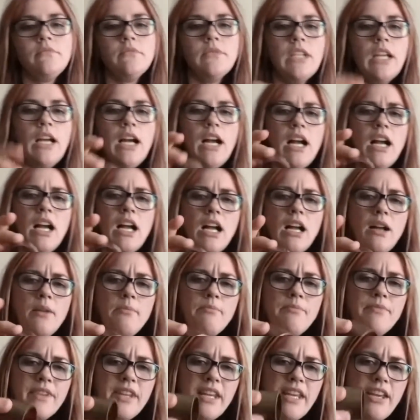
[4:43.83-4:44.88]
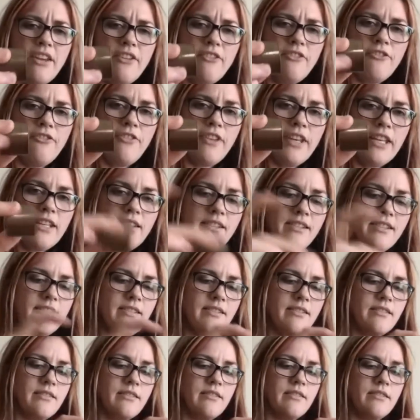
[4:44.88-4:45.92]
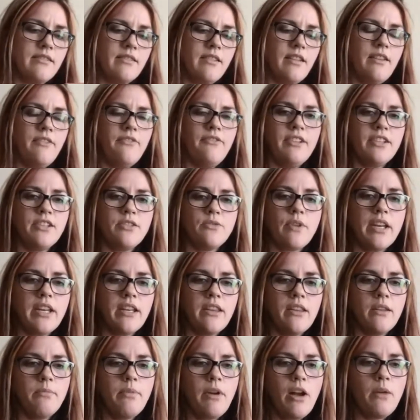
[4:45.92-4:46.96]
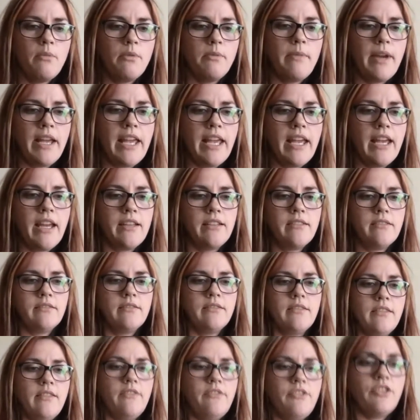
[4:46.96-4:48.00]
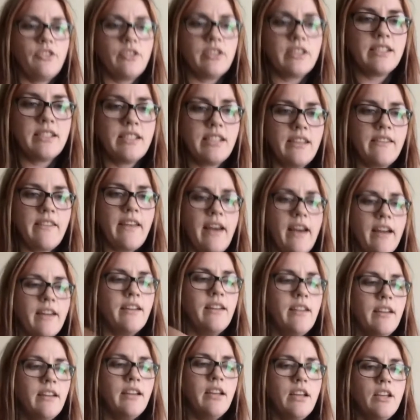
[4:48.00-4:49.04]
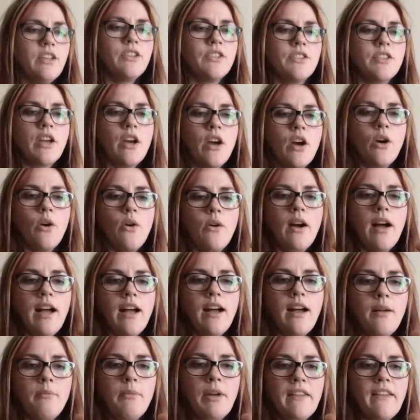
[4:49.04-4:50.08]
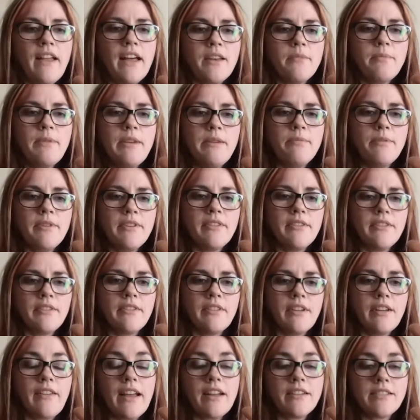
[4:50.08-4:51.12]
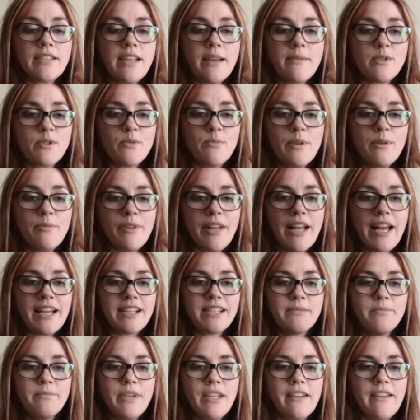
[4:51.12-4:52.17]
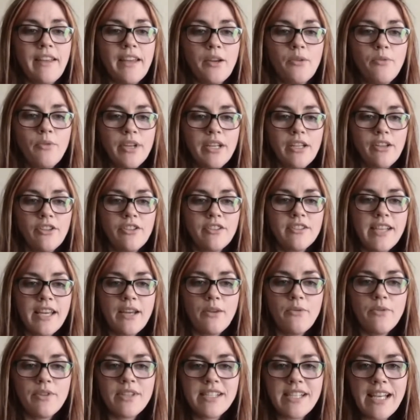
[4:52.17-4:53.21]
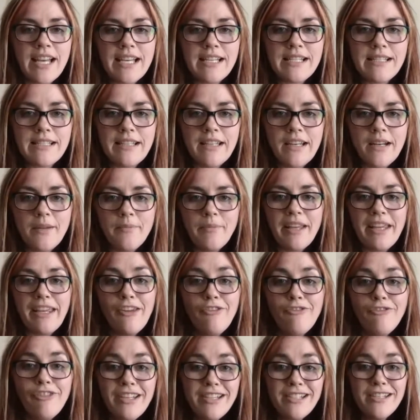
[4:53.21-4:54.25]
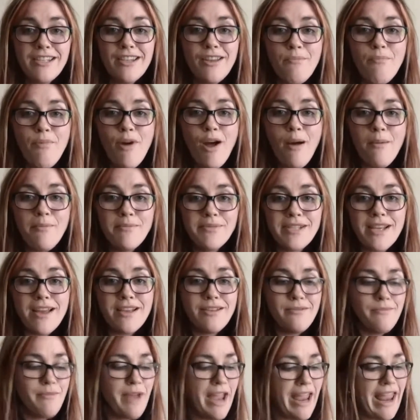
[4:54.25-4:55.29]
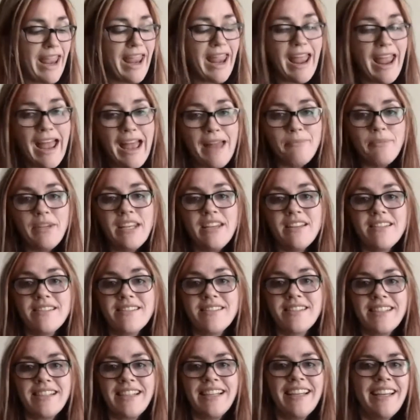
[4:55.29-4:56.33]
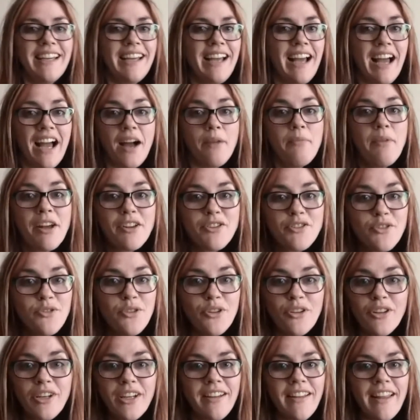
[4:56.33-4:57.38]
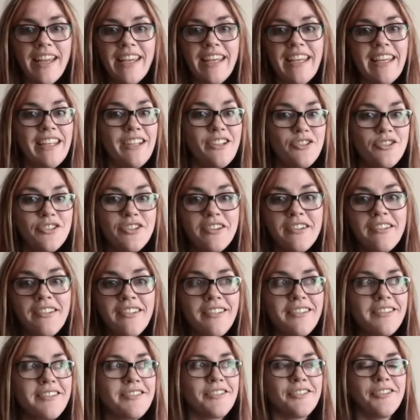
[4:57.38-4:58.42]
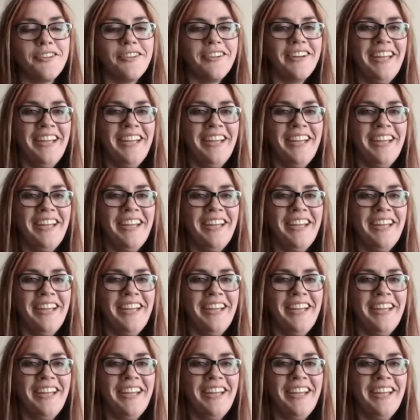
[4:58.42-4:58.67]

It fits right in the palm of my hand, if you can see that. So a lot of times when people ask me like what it looks like, what size is it, I'm like, it fits in the palm size of my hand, because I'm not so good at like inches, or